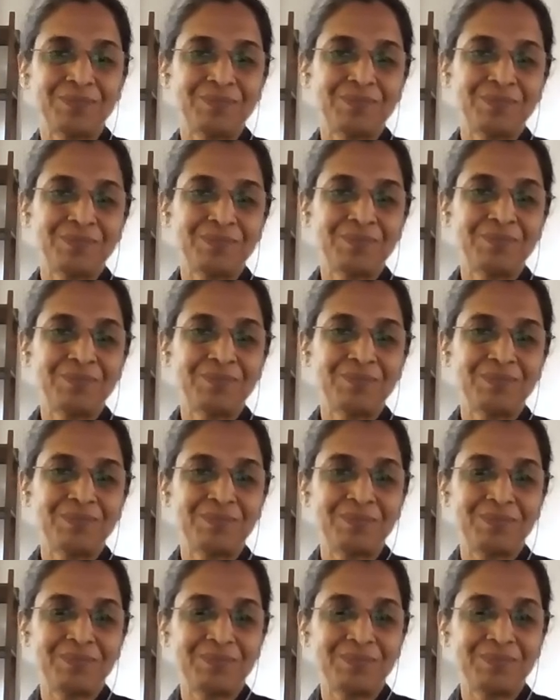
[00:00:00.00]

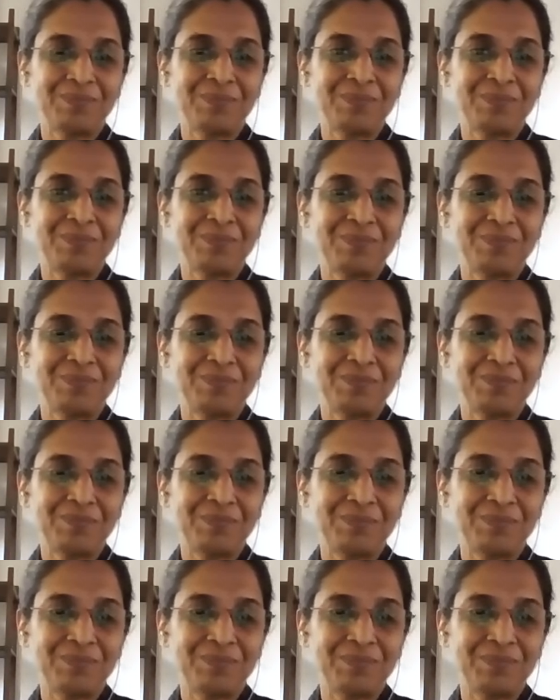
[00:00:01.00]

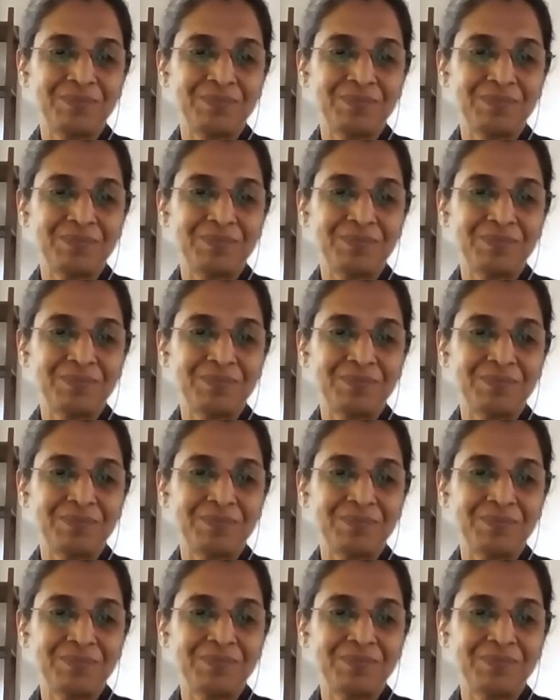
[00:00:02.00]
The person shown says nothing.